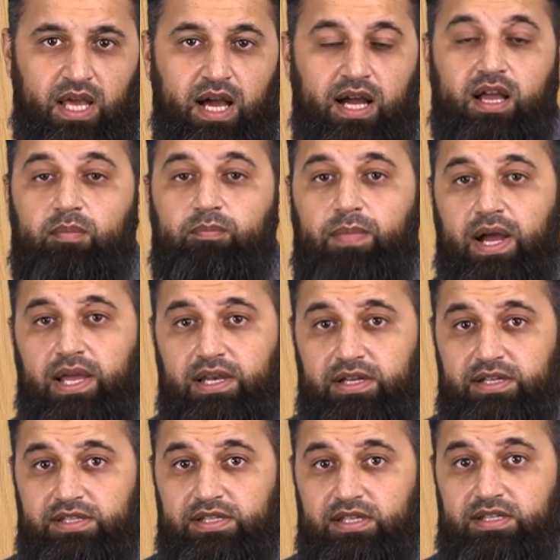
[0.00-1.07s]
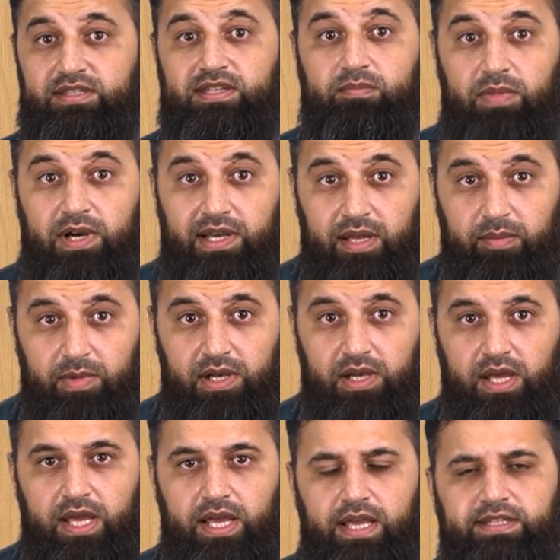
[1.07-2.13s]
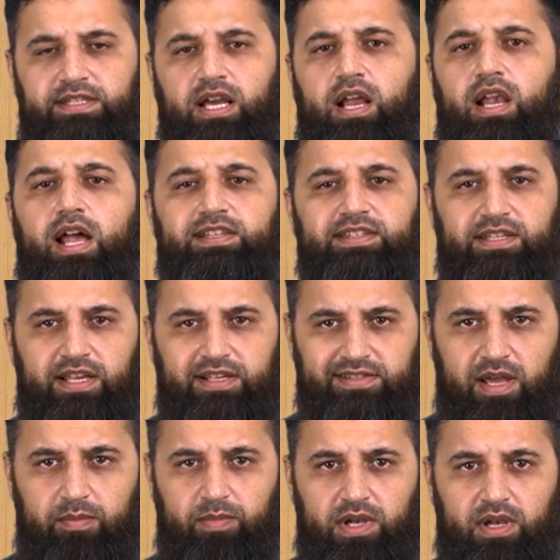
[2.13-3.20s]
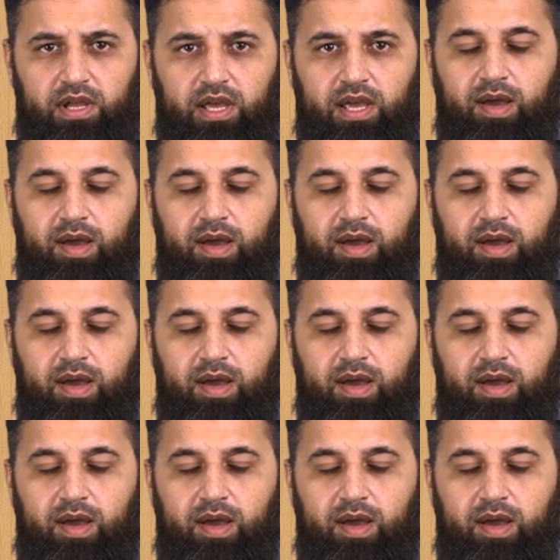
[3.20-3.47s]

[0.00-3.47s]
A compiler's symbol table is a classic example,